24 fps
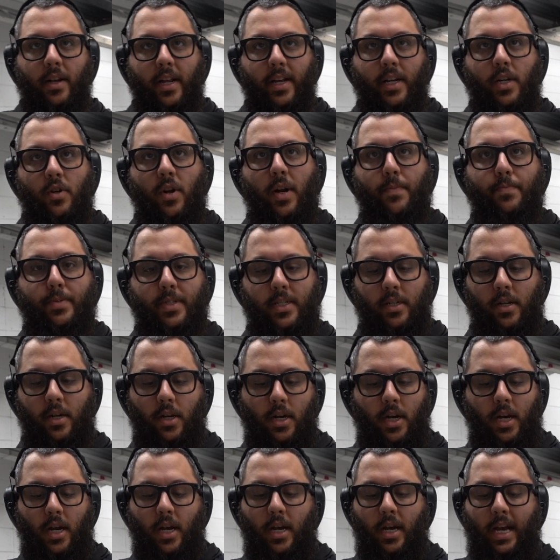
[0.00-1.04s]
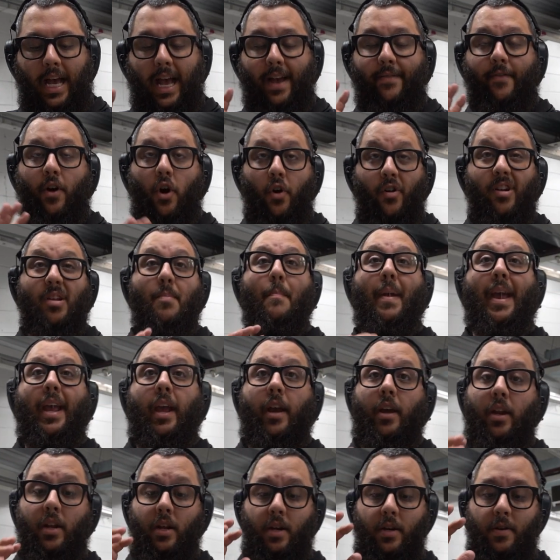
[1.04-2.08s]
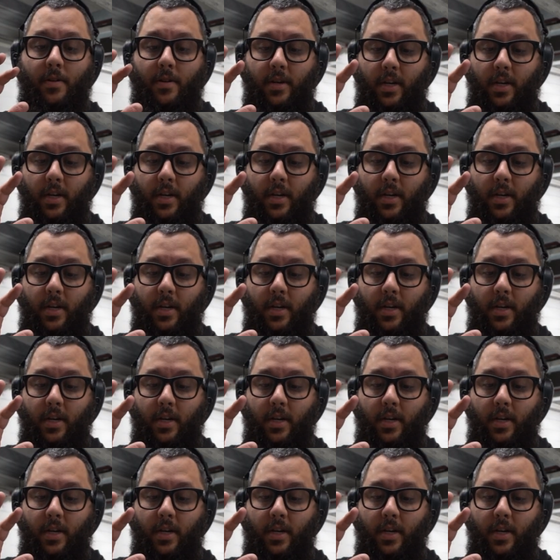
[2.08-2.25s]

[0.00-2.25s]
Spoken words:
It grips have already made